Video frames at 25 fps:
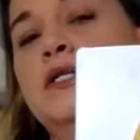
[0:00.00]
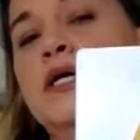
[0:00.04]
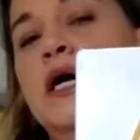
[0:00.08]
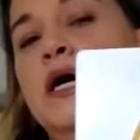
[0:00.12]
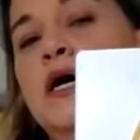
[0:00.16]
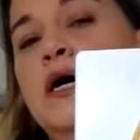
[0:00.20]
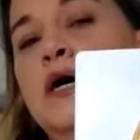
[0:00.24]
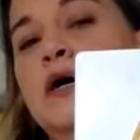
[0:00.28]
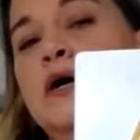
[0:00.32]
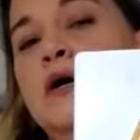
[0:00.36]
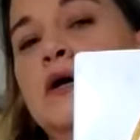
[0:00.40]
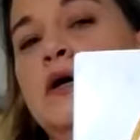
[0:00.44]

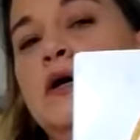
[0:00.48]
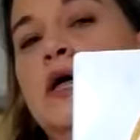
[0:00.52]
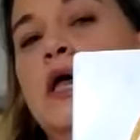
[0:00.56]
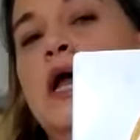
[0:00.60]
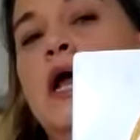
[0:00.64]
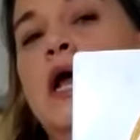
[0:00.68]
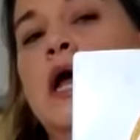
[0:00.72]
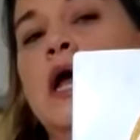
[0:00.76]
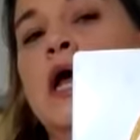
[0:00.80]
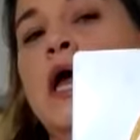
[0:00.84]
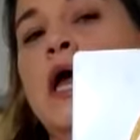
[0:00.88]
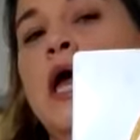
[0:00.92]
tongue.
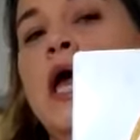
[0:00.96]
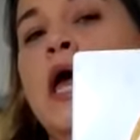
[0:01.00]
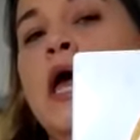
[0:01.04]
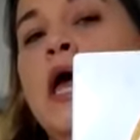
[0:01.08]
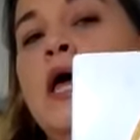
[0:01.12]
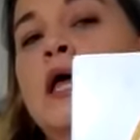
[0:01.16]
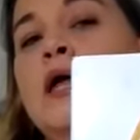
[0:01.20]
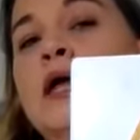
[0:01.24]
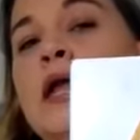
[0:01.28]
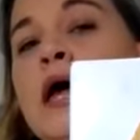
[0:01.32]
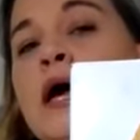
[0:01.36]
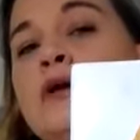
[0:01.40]

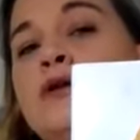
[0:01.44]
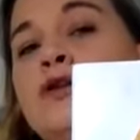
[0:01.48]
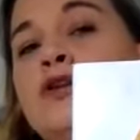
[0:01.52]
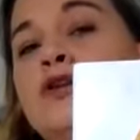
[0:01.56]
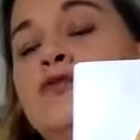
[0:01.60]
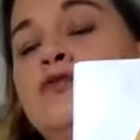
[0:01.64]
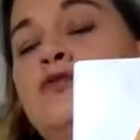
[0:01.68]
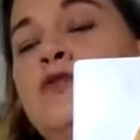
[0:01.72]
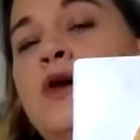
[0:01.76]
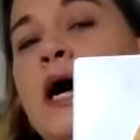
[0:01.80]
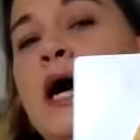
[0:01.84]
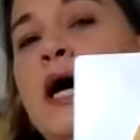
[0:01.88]
Now,
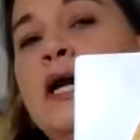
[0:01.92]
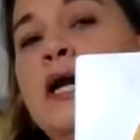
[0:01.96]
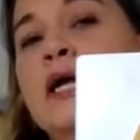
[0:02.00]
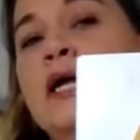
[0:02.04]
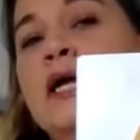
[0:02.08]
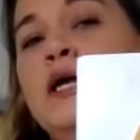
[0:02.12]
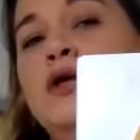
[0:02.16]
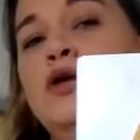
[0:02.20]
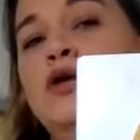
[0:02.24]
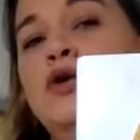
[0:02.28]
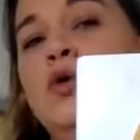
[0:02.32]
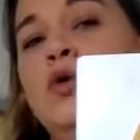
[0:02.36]

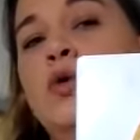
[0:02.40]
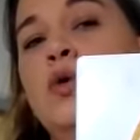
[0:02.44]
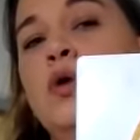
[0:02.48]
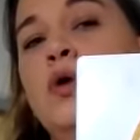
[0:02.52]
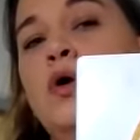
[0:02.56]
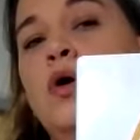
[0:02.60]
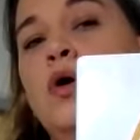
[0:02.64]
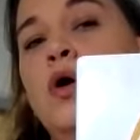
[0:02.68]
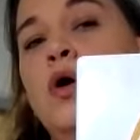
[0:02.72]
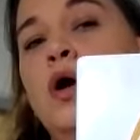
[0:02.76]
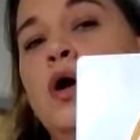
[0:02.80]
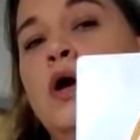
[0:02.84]
dividing
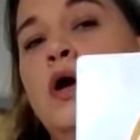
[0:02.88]
your